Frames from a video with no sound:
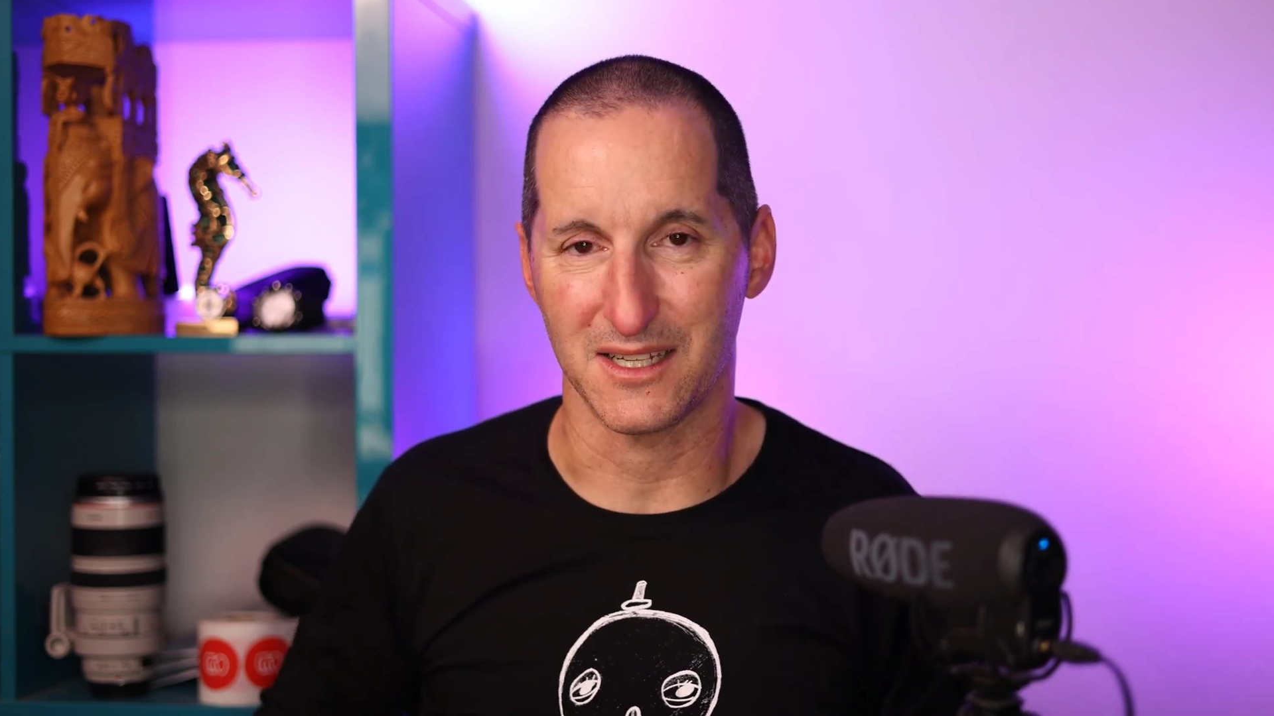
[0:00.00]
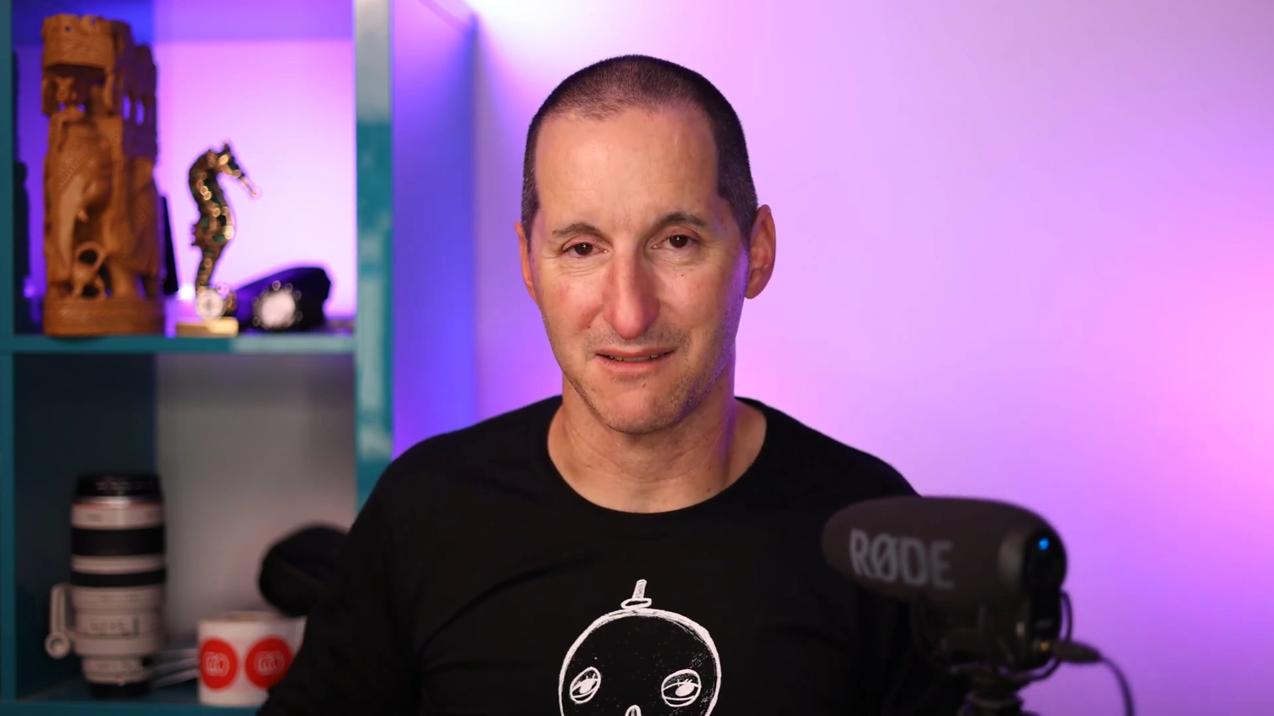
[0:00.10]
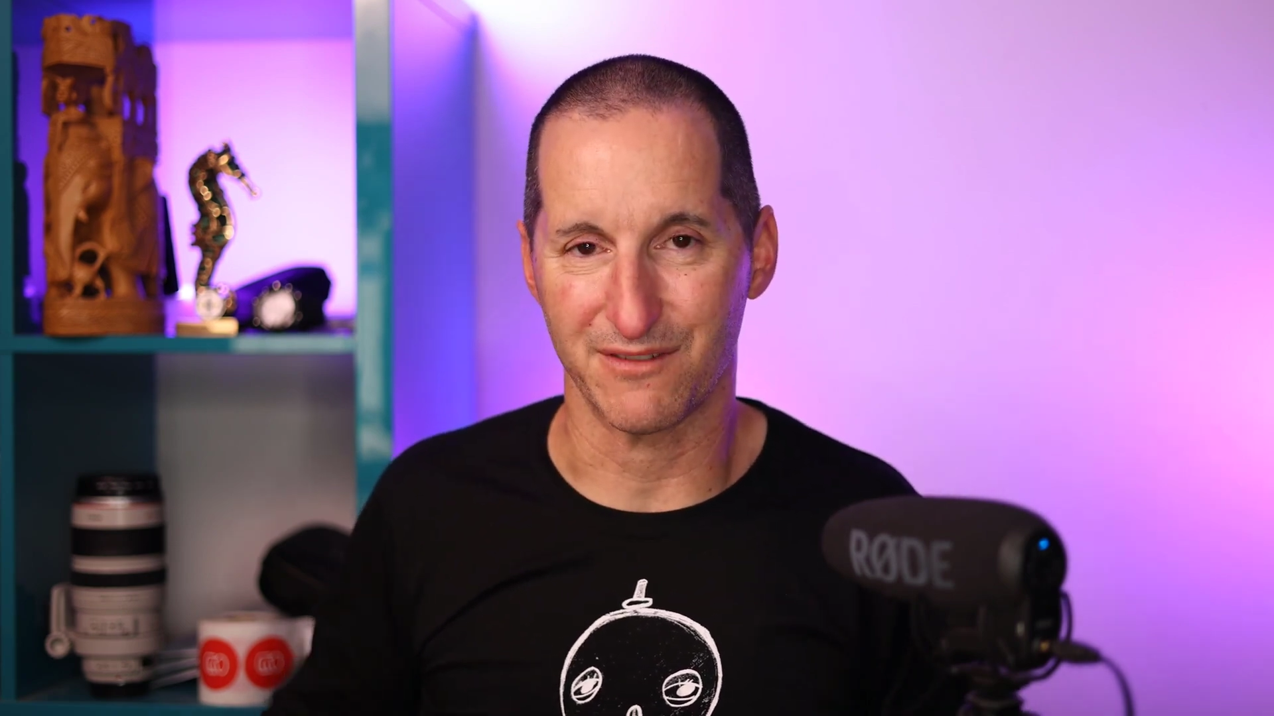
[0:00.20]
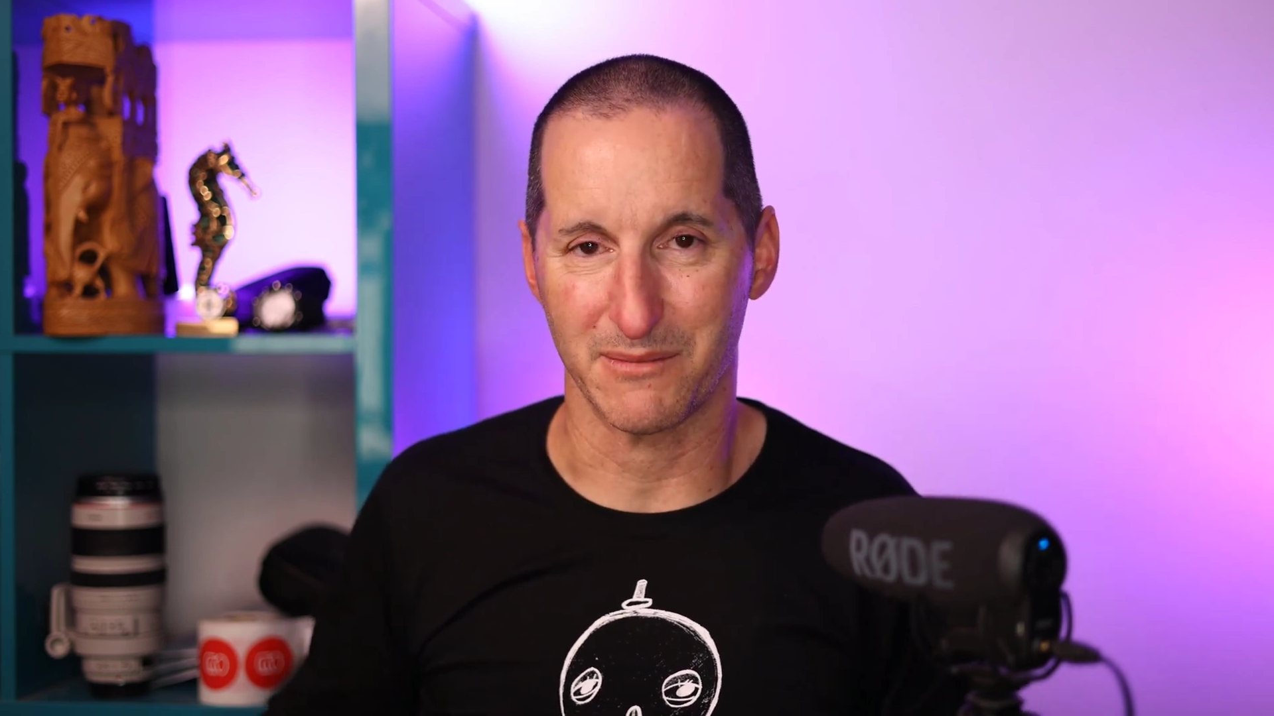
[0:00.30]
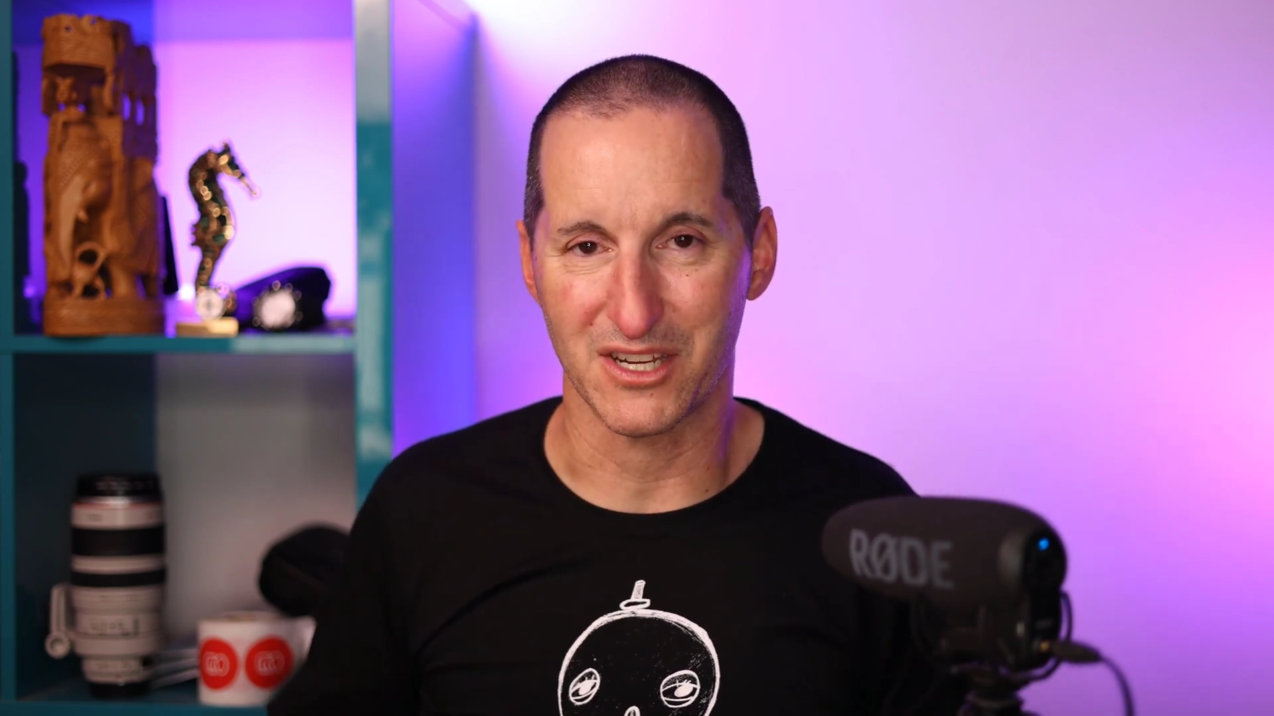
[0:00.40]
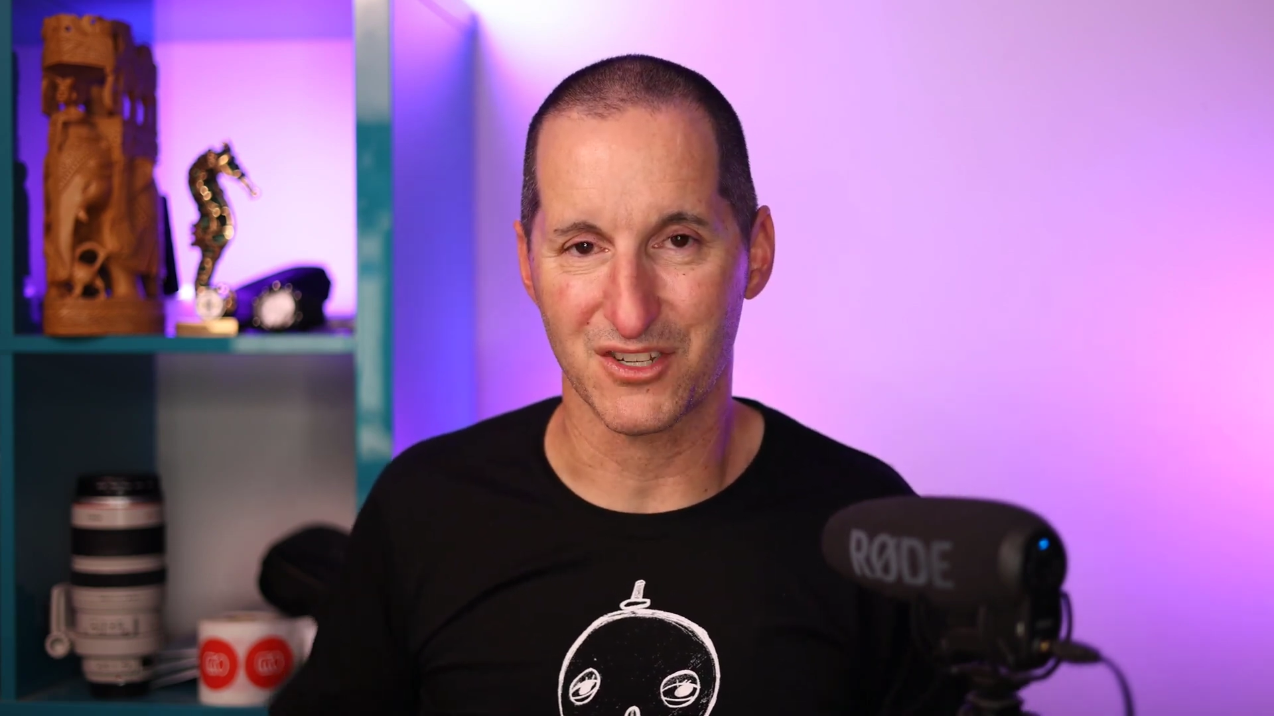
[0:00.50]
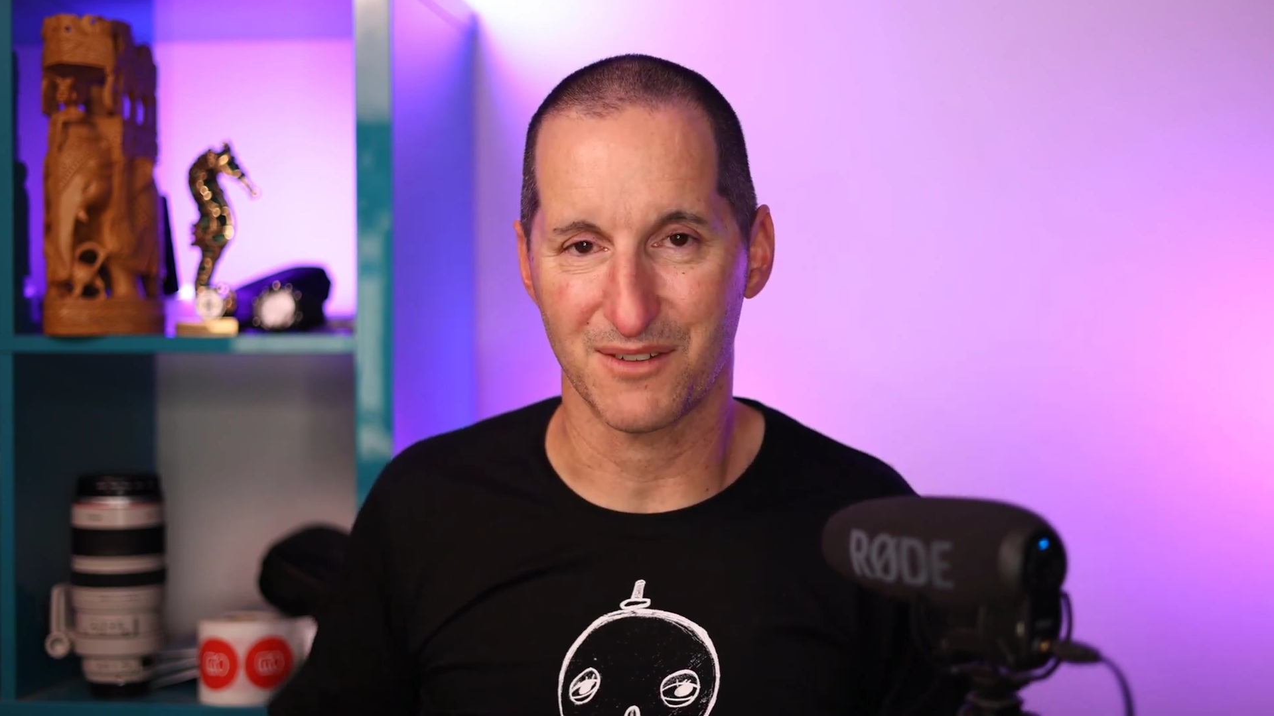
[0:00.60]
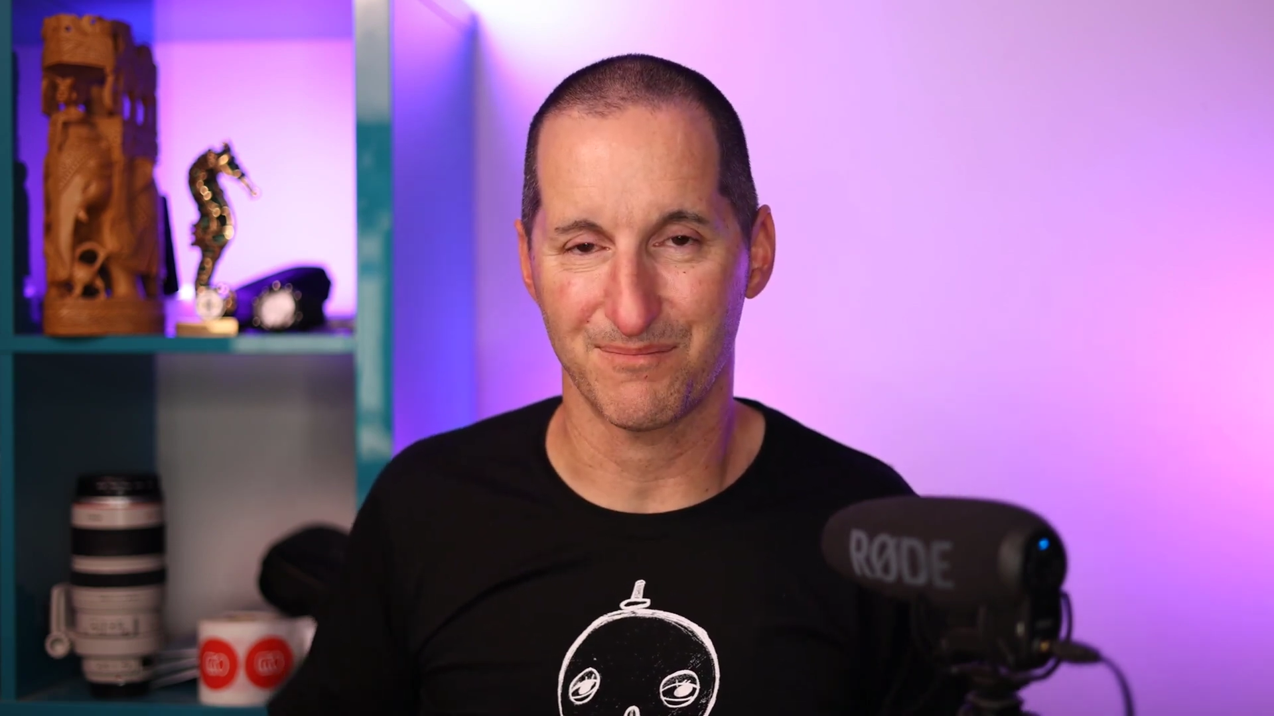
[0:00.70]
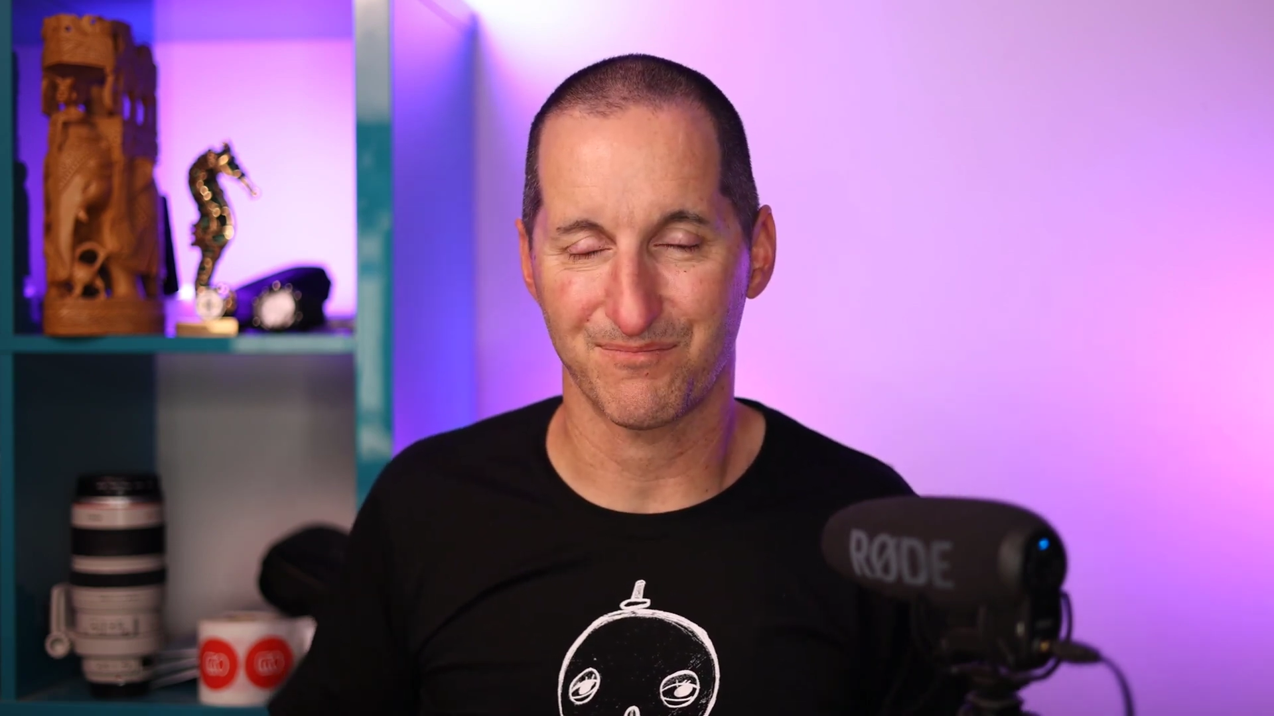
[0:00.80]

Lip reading: information.